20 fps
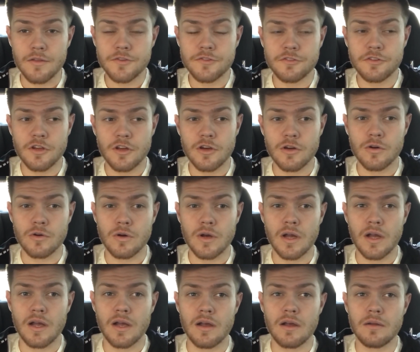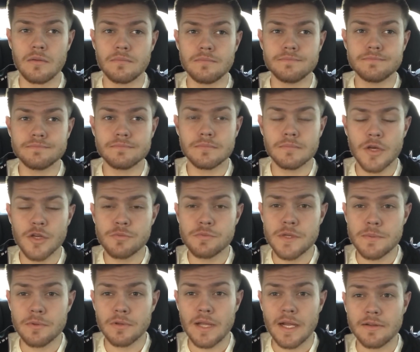So most
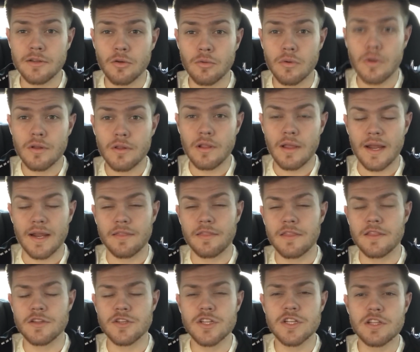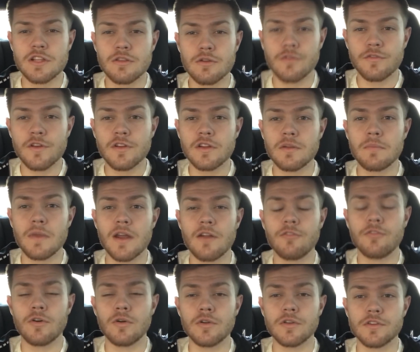people like the GT350
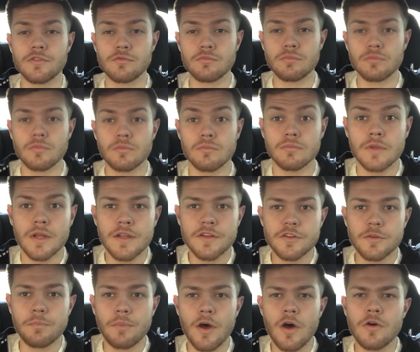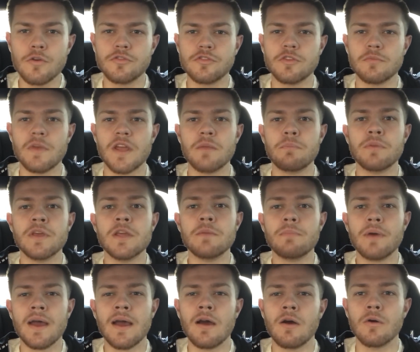manifold is supposed to make peak
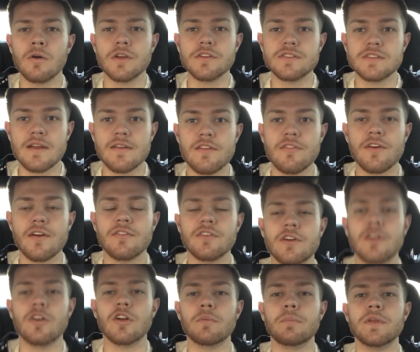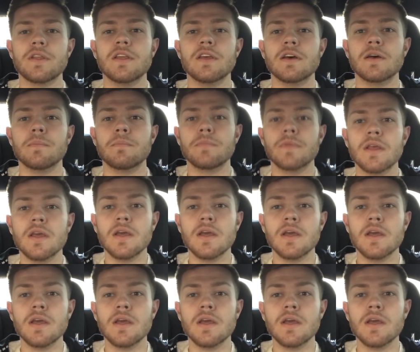power at 7,500 RPM.